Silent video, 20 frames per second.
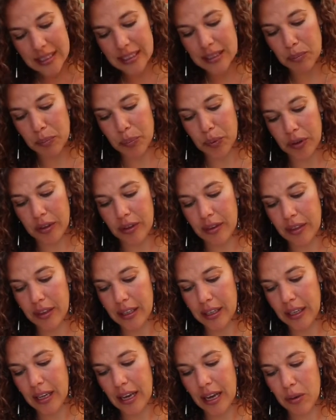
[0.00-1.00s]
an important
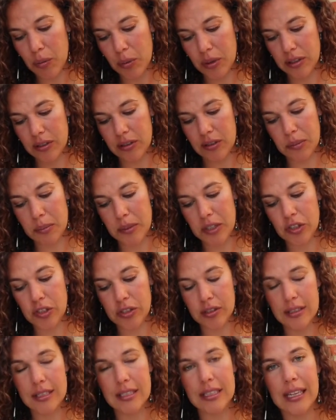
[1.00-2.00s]
thing I wanted to
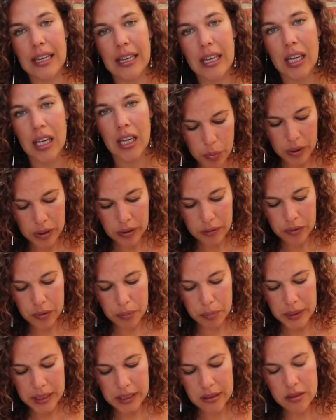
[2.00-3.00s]
mention today. One of the
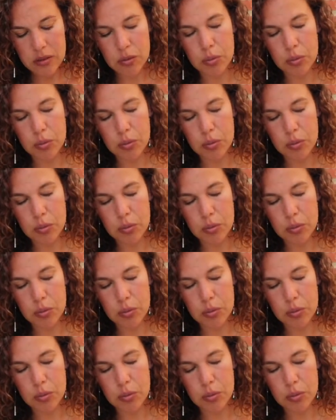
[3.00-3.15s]
biggest